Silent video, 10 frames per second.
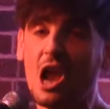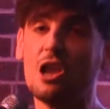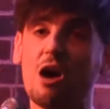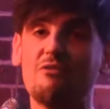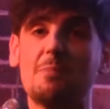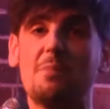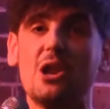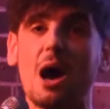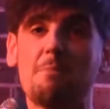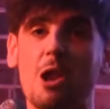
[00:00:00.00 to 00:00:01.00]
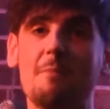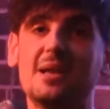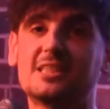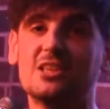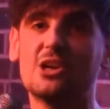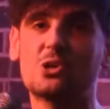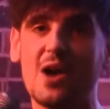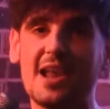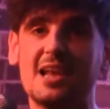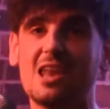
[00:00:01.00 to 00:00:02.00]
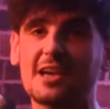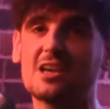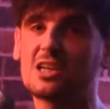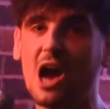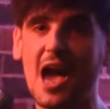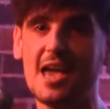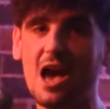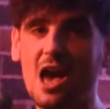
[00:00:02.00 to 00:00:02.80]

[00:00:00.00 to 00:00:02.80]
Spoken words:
Love it, but I plummet to the granite like a kite.